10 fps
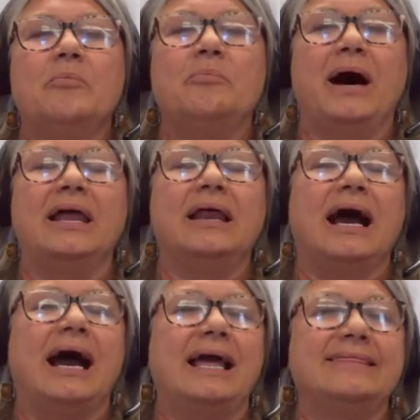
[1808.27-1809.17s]
But
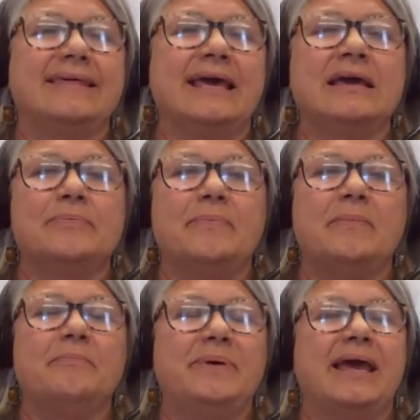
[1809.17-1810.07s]
I think
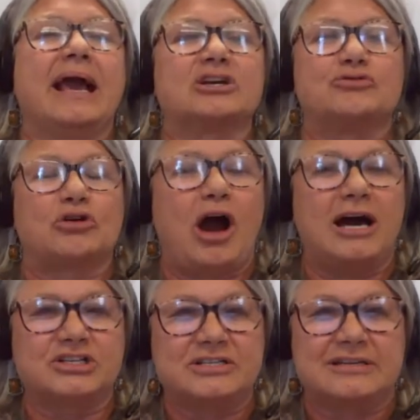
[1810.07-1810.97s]
being extra
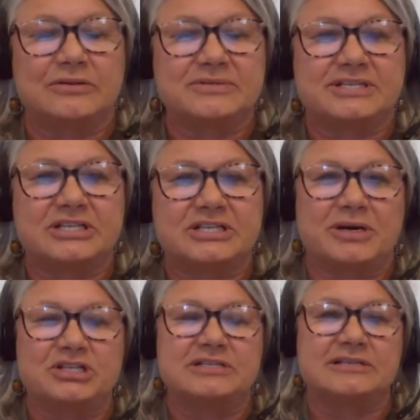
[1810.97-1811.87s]
cautious in those
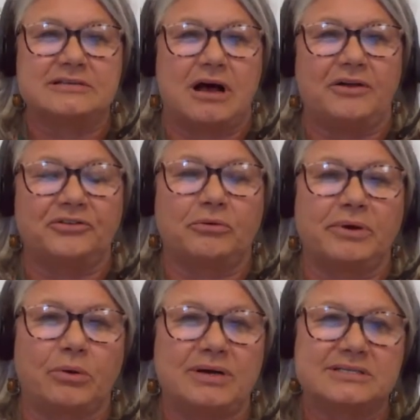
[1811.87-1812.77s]
situations is
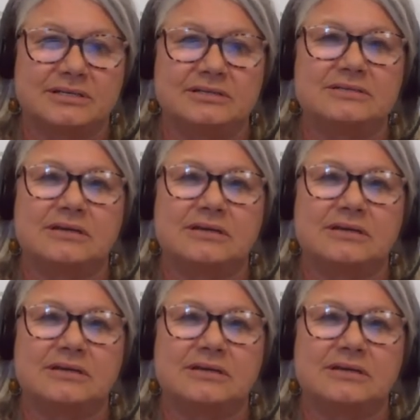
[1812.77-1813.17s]
also requested.